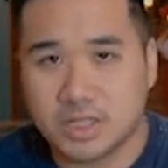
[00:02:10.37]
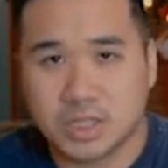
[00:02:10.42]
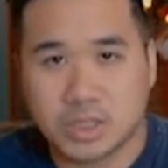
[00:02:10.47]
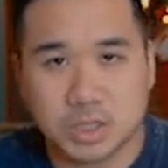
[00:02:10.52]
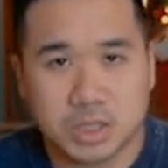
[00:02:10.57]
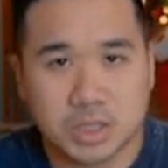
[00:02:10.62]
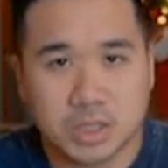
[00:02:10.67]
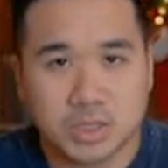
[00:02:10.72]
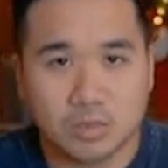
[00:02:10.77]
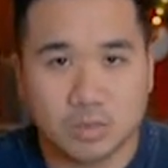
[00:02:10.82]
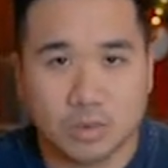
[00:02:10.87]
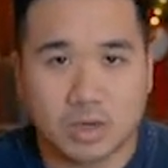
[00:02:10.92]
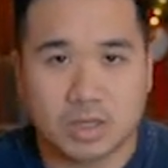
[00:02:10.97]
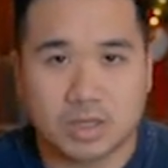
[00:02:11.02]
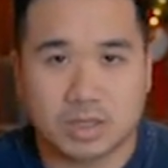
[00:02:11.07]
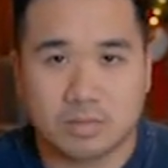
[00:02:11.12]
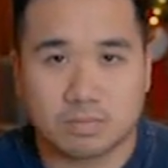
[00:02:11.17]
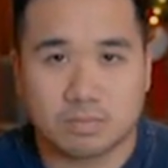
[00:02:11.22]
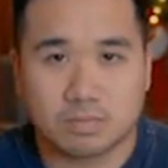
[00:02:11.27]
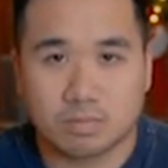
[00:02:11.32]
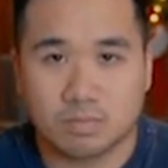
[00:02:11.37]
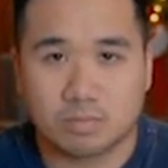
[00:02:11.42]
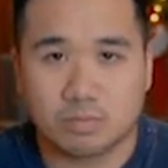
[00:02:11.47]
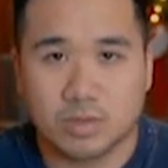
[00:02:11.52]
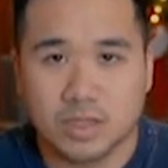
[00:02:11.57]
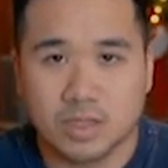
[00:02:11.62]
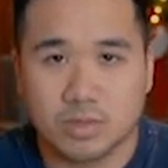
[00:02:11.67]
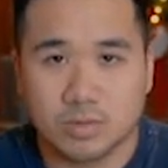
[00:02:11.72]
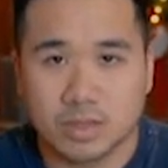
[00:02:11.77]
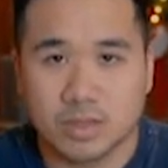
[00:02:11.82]
It should work
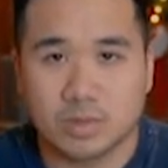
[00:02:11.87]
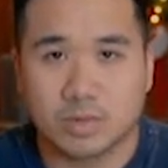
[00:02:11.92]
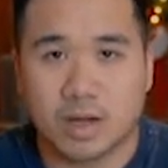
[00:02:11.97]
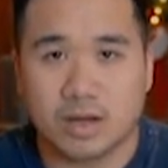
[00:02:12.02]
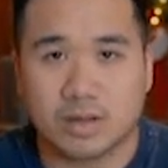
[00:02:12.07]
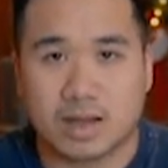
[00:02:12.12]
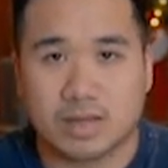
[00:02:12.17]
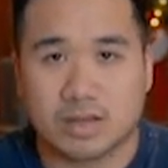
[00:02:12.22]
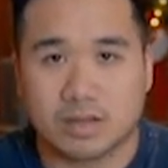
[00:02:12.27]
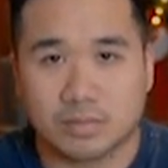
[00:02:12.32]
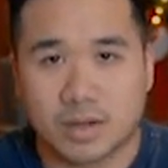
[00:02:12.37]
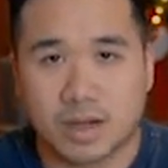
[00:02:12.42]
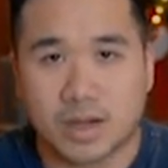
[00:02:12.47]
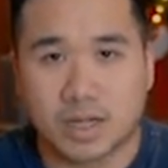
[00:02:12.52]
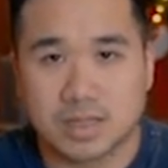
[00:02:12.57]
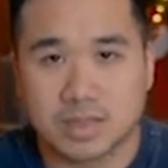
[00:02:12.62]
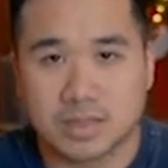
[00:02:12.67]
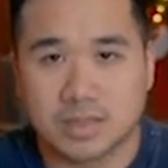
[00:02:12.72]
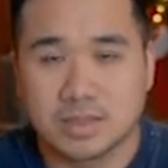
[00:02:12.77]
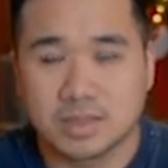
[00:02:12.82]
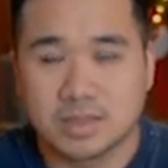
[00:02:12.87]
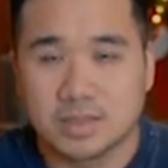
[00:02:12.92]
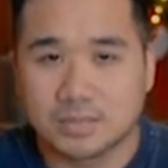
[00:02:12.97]
really, really well out of the box.